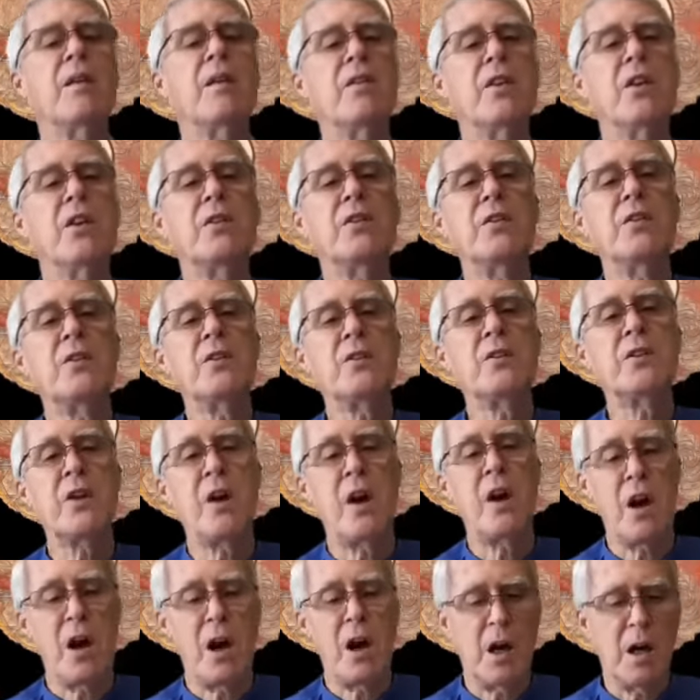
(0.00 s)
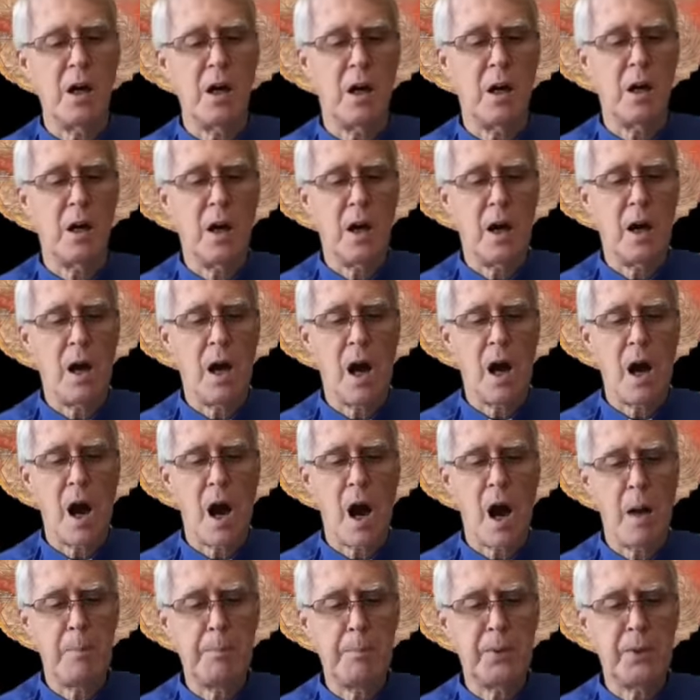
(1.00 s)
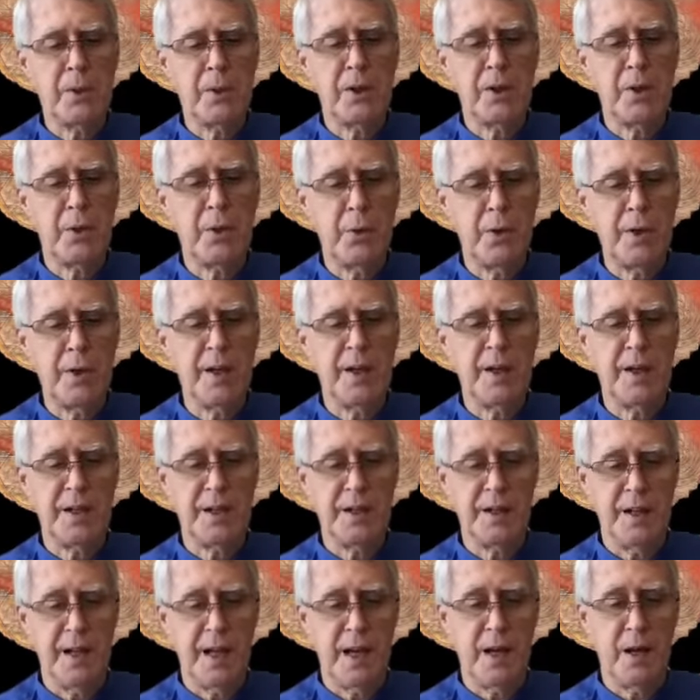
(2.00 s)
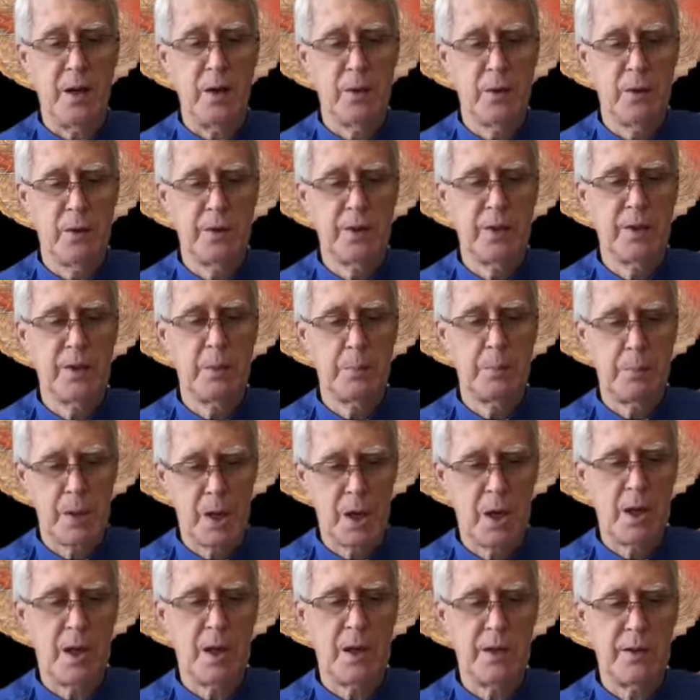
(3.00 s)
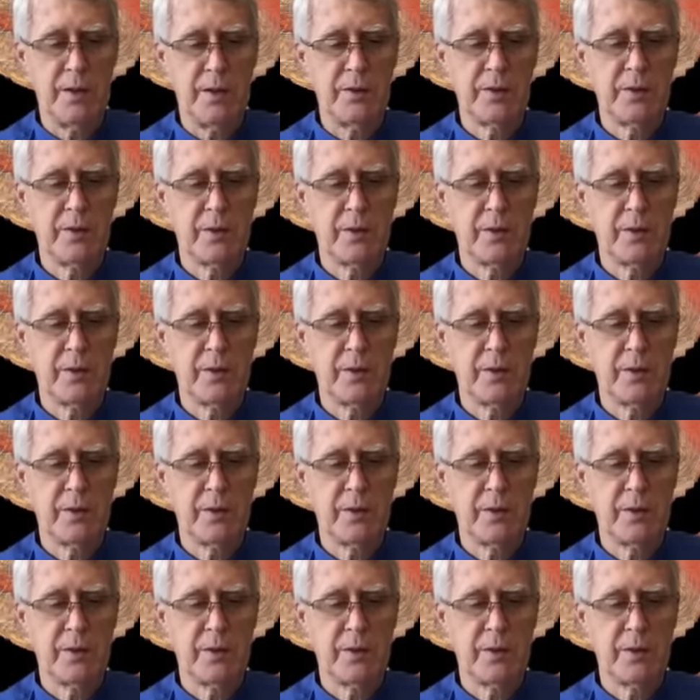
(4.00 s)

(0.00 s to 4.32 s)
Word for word: This is our opportunity now to pause,